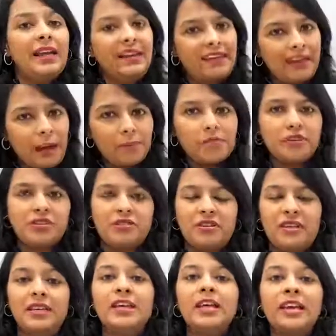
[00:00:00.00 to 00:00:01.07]
Number
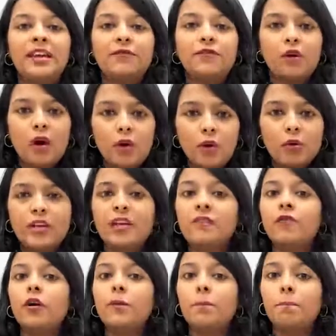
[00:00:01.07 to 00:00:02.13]
3, if you are looking
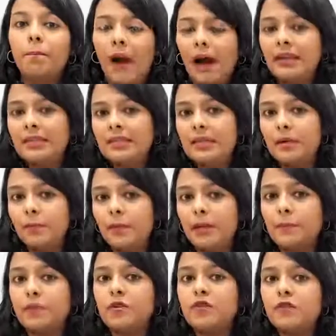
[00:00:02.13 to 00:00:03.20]
for past year
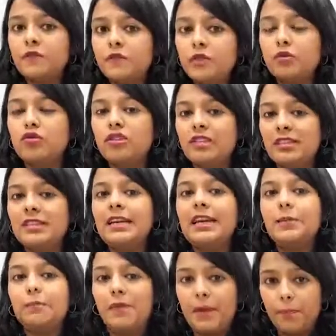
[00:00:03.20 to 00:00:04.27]
papers of UGC
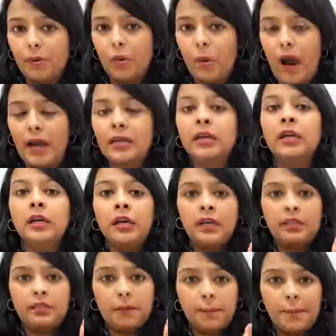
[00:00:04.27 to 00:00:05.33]
NET Paper 1,
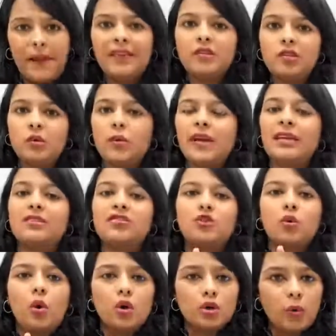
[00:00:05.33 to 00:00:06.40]
the best way is to go